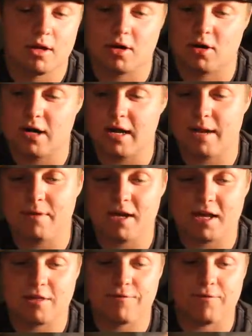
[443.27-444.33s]
Alright, I'm going to
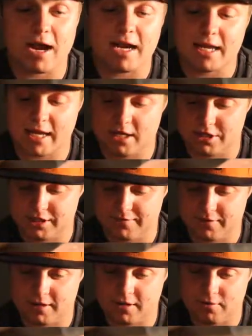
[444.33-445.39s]
guess fighting energy
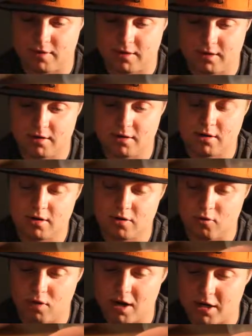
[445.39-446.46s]
for this one.
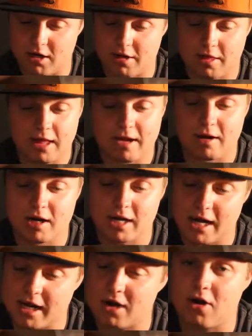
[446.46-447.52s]
Water, it's like you're
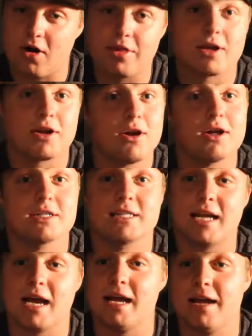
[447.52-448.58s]
getting all the cards
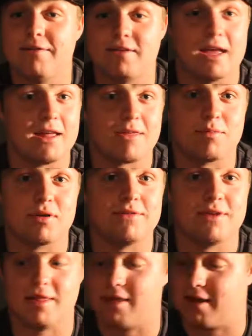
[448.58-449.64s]
that I have guessed
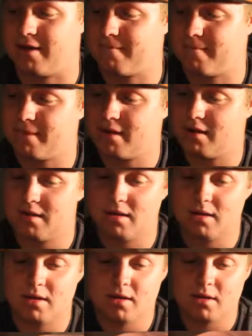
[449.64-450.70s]
previously.
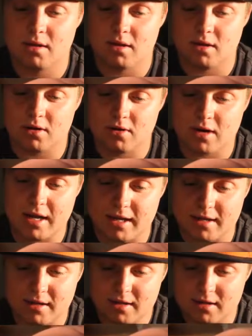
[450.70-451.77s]

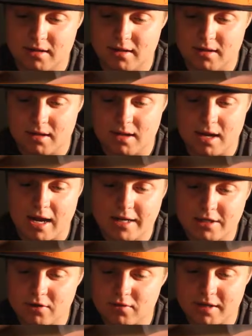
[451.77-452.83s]
Alright. I
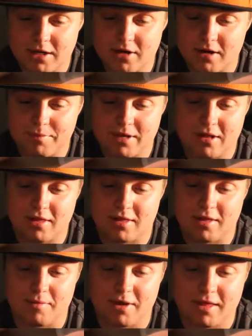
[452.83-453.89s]
don't really know how to pronounce
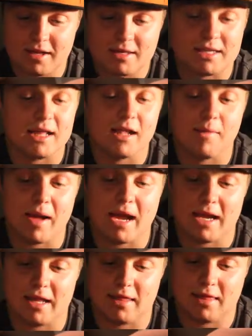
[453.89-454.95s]
this. I'm going to say
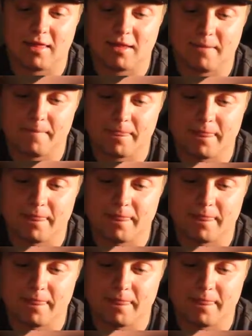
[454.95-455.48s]
Dehomize.